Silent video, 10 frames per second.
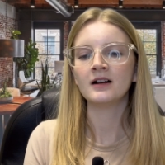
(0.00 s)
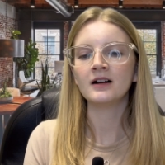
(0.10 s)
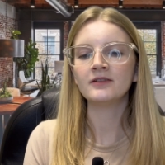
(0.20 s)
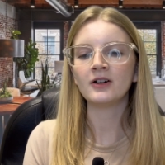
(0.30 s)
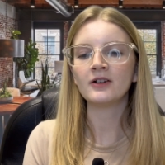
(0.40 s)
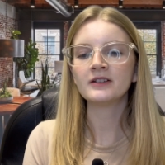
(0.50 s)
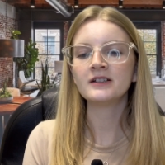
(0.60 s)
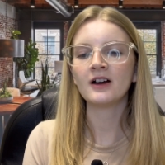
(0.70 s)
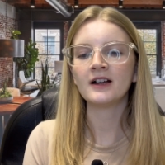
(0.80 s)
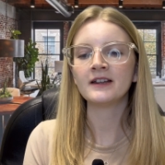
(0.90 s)
Of all the
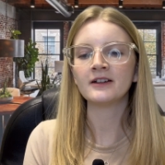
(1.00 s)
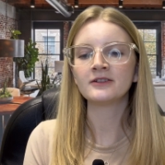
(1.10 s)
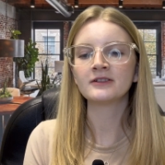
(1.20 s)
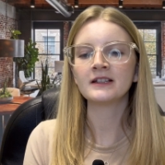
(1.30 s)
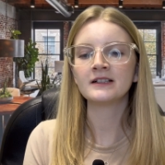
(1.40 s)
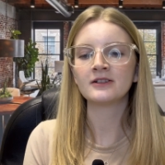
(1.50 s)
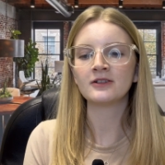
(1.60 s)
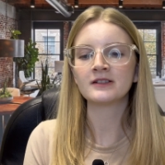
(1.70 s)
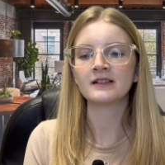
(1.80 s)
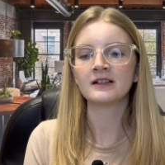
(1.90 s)
non-elderly
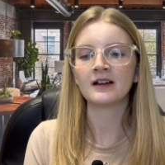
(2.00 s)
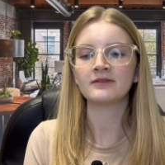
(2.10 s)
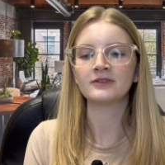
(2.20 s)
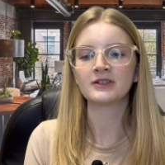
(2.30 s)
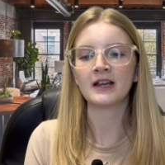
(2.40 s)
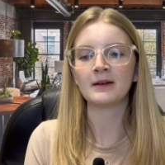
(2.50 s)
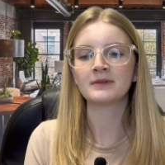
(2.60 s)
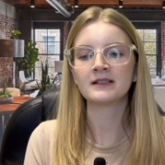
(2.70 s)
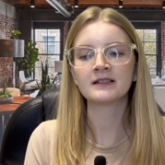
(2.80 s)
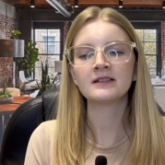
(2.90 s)
adults in the coverage gap,
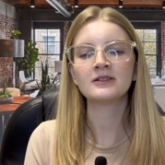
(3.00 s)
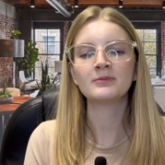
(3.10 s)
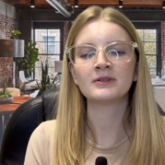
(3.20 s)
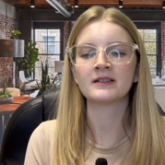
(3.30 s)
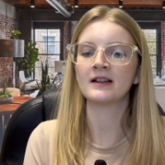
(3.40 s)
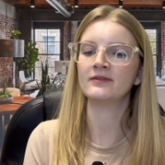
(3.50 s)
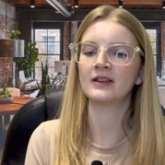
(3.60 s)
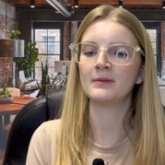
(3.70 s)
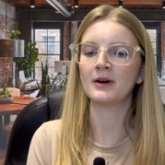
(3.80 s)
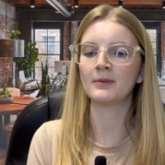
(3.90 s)
62% of
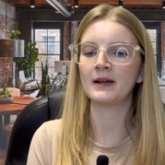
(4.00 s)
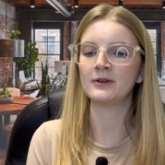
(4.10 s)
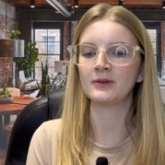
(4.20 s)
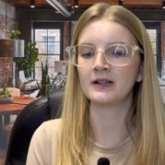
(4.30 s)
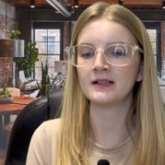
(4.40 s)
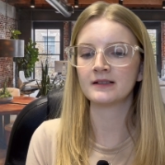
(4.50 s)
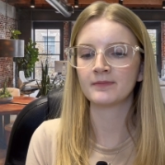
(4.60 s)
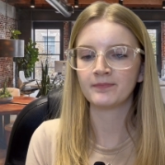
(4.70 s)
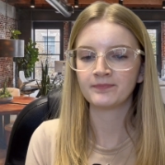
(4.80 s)
them are minorities.